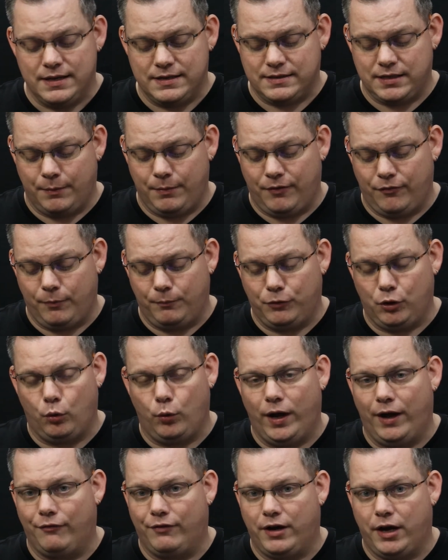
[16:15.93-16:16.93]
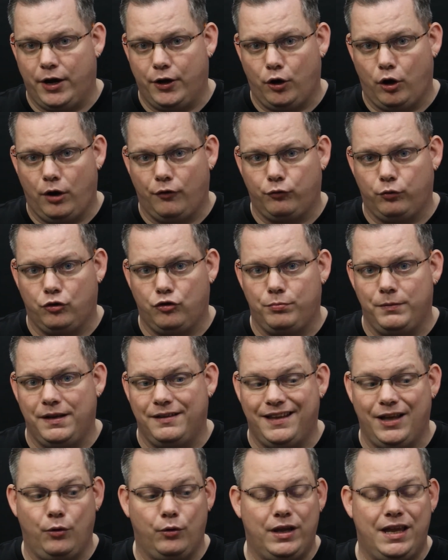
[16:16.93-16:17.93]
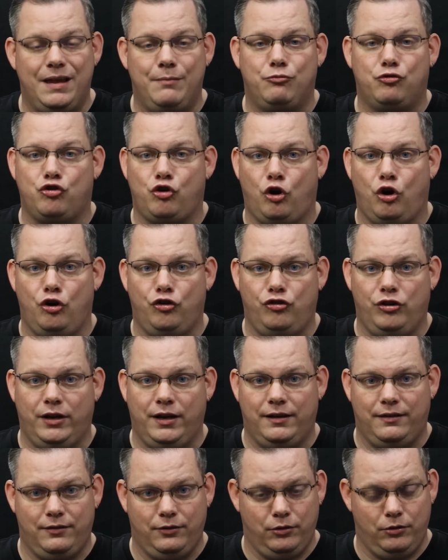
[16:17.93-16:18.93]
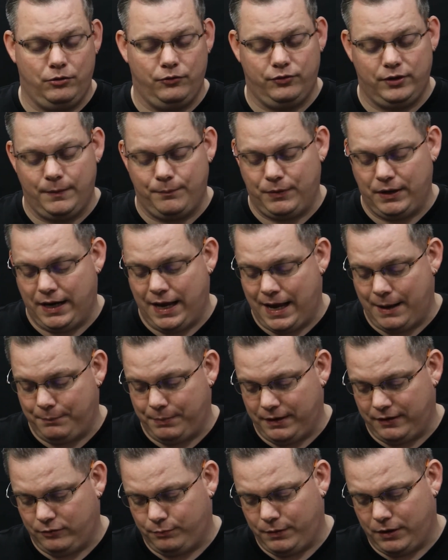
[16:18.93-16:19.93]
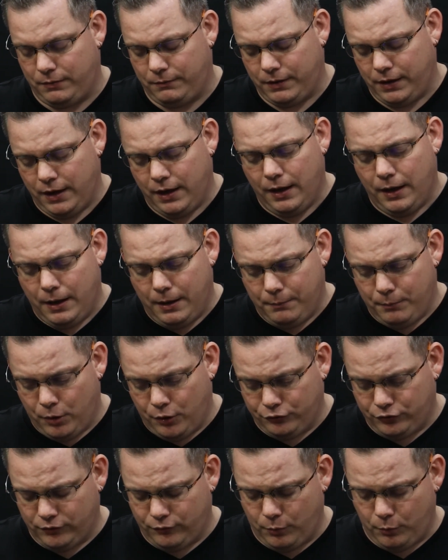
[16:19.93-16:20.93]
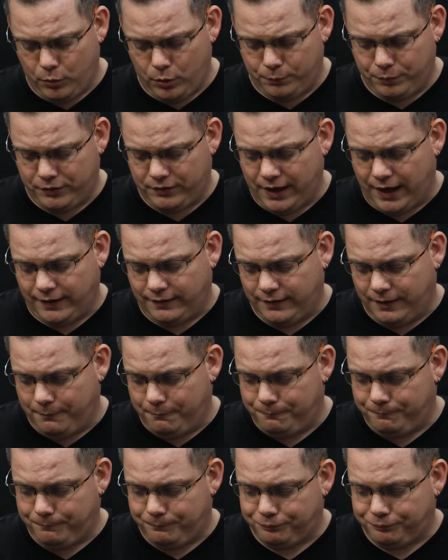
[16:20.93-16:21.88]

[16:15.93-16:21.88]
Some of them don't have cutoffs, which means they'll keep charging until something happens, but most of them will protect it.